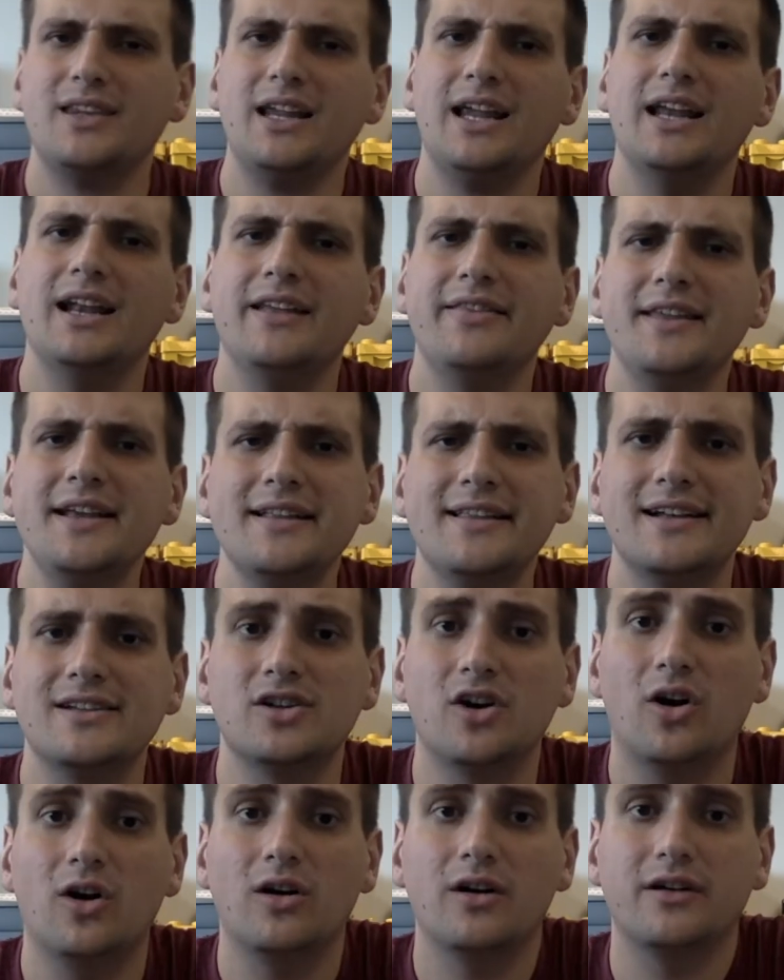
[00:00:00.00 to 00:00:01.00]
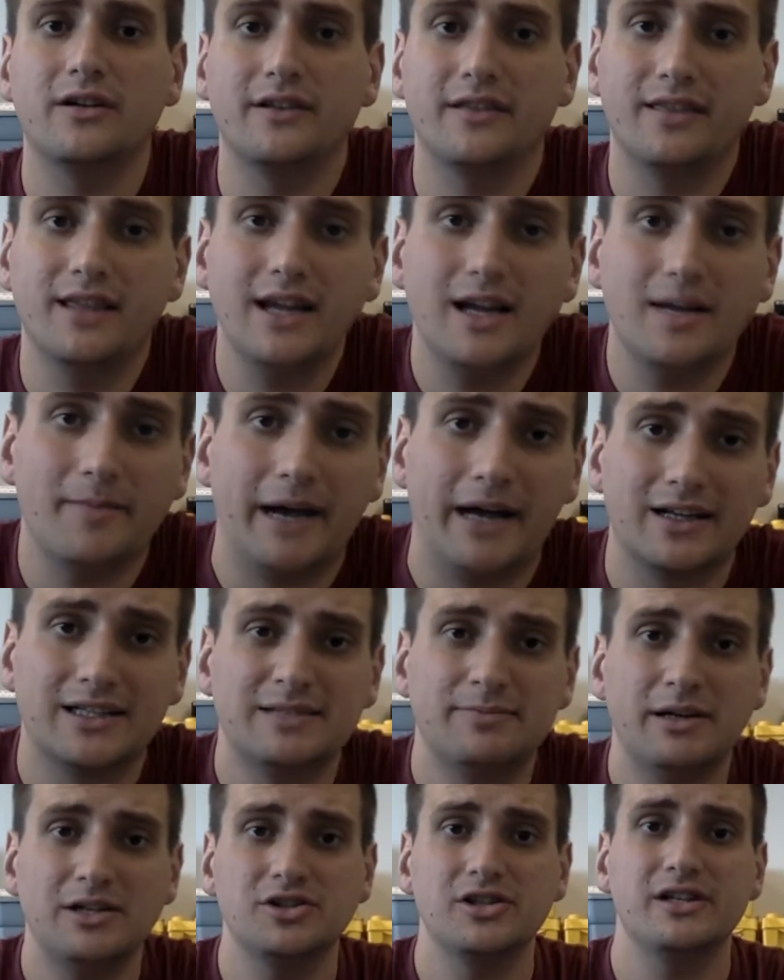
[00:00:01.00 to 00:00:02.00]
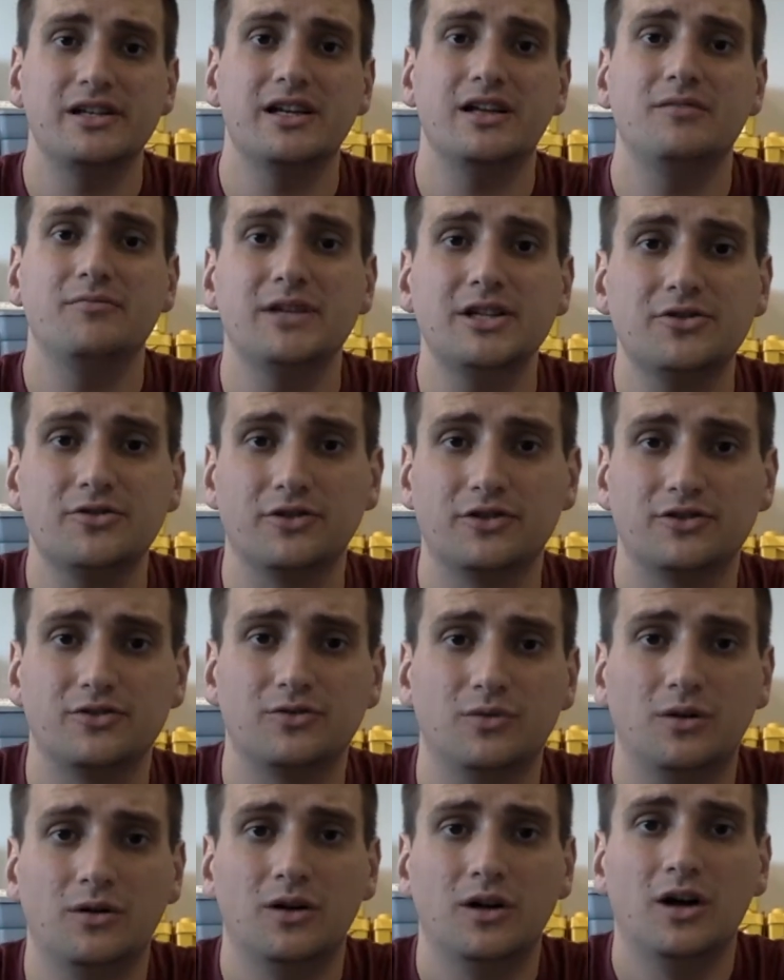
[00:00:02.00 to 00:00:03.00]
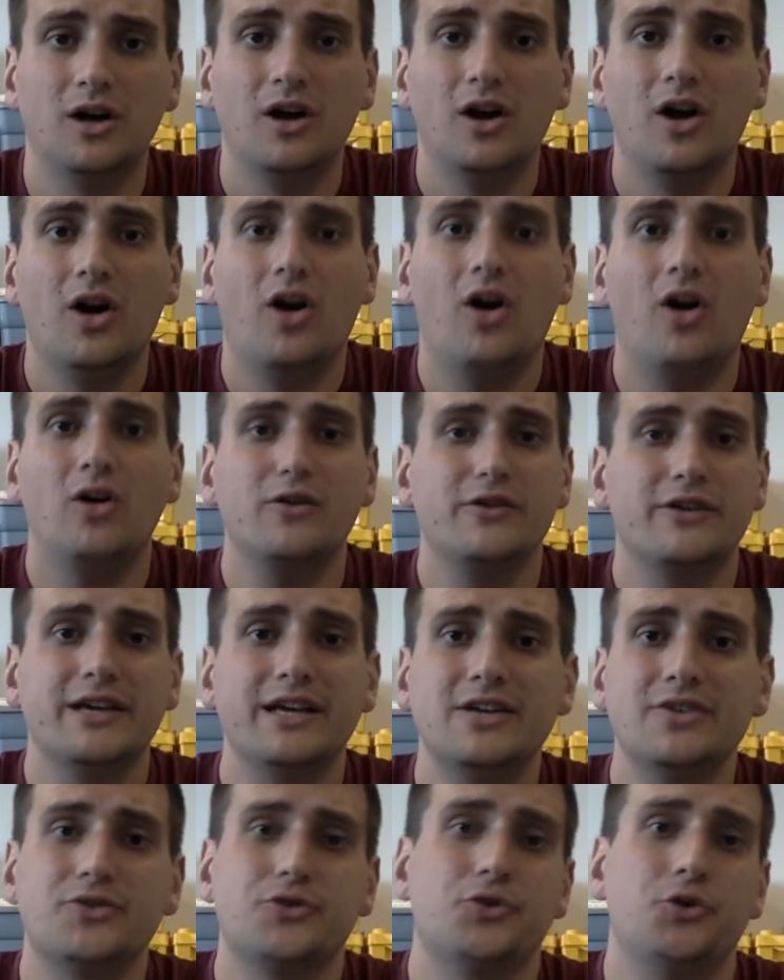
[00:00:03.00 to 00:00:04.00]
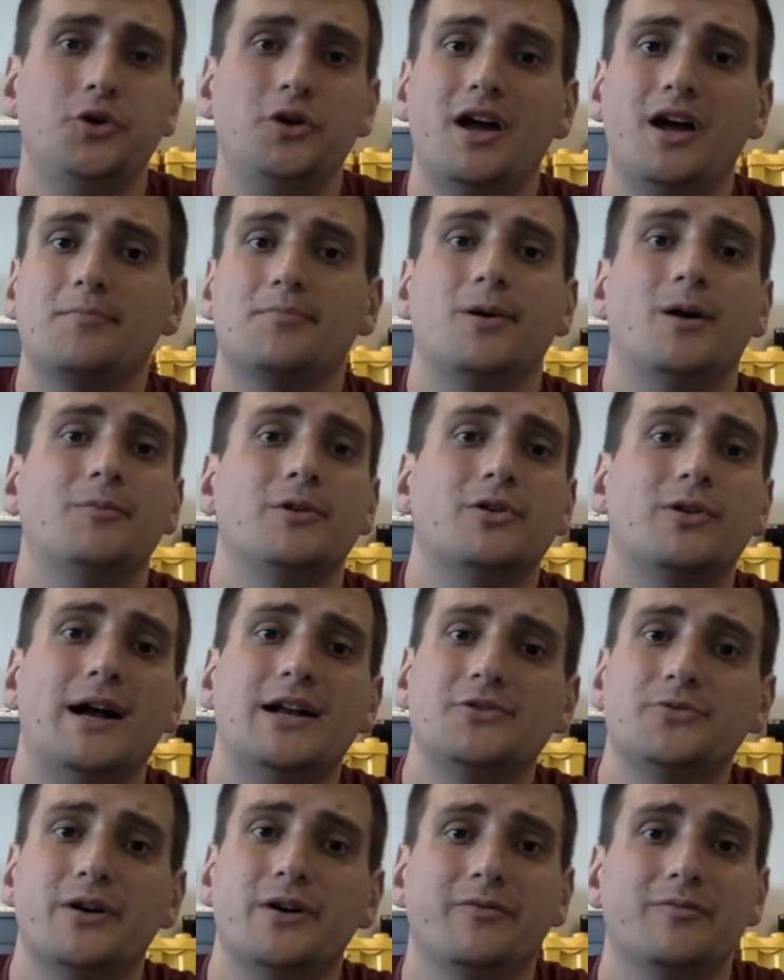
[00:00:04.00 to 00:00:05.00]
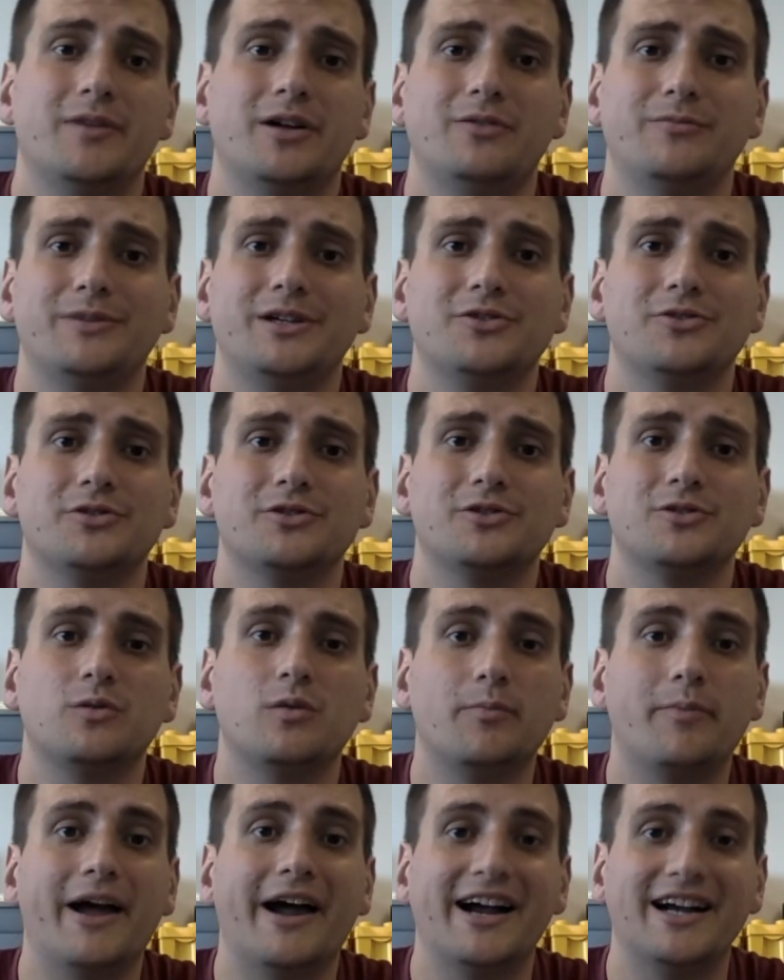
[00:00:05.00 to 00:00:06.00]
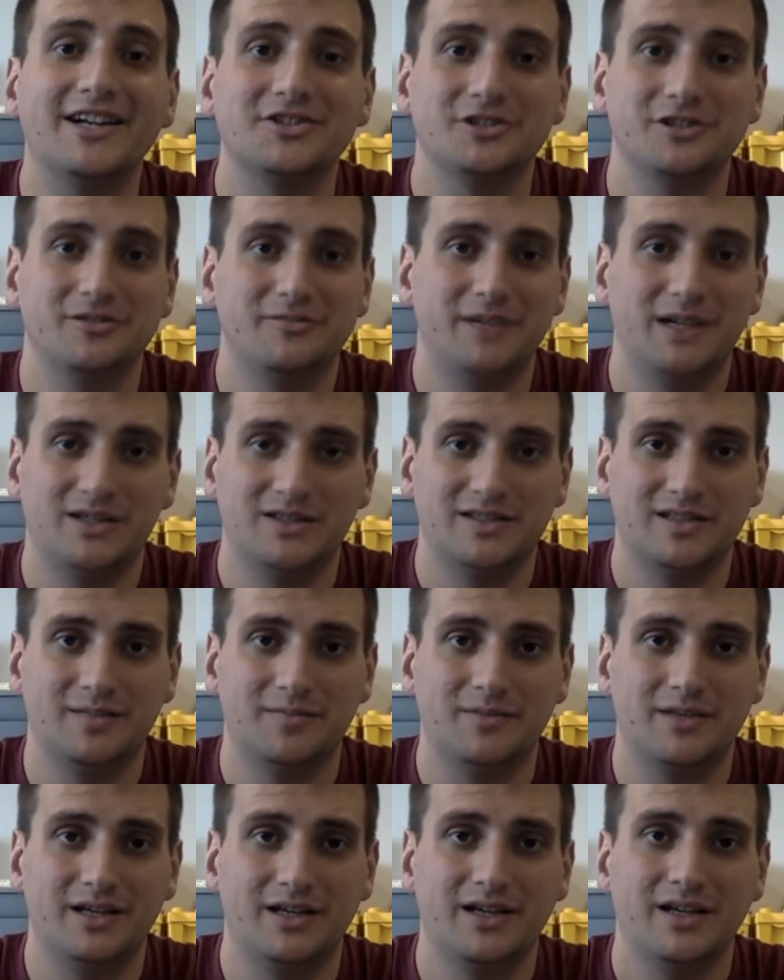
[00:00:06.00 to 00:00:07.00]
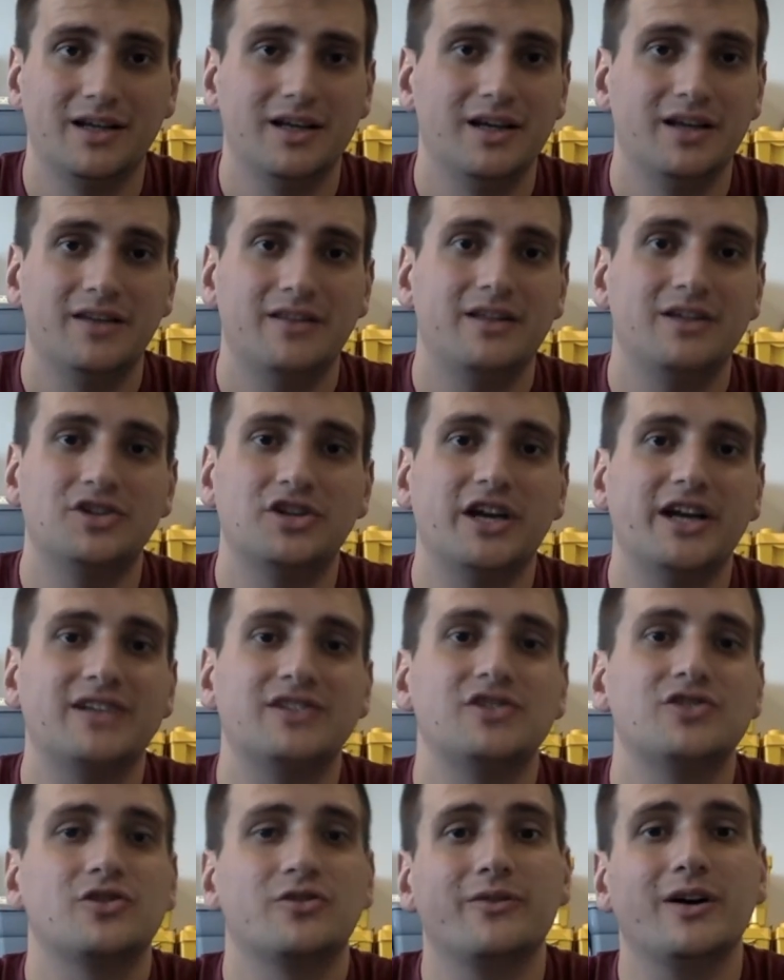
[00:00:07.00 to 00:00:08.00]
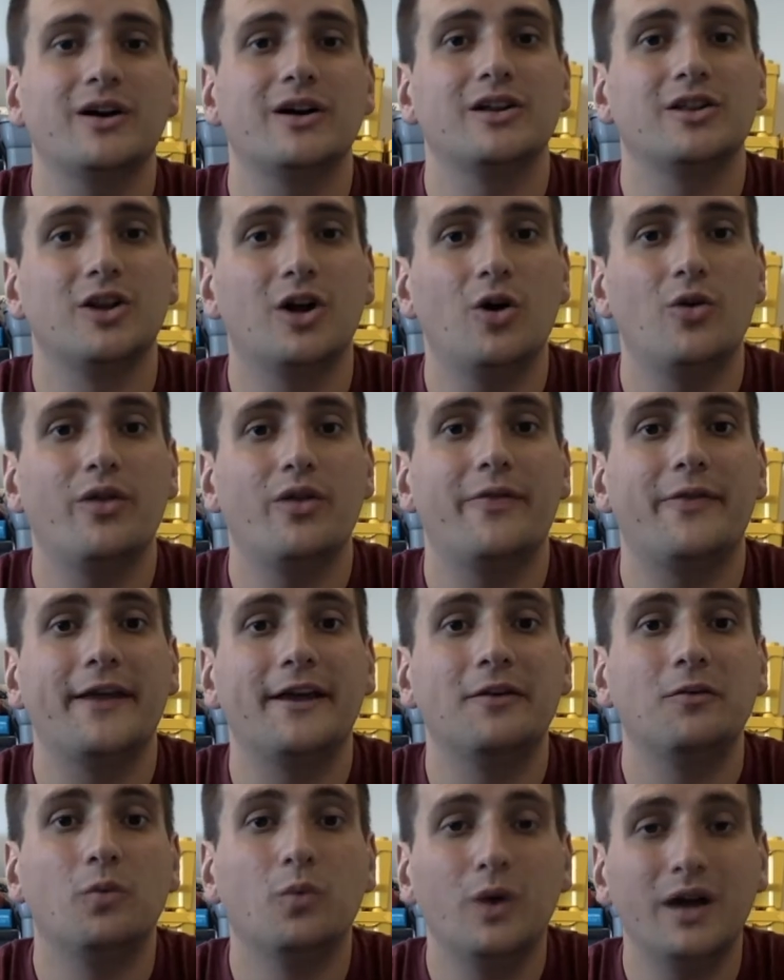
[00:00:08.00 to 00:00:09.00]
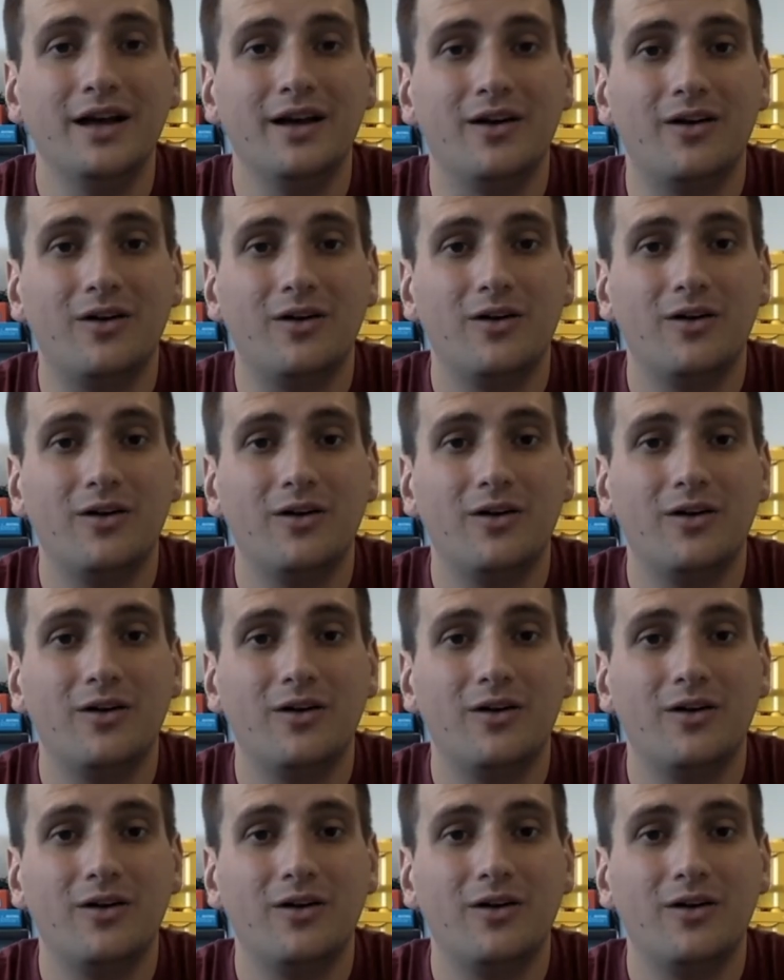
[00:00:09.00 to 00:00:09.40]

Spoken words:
And I think that's hard to think about, especially in elementary school. Our kids should not probably graduate from elementary school passionate about something. The chances are very low that they will.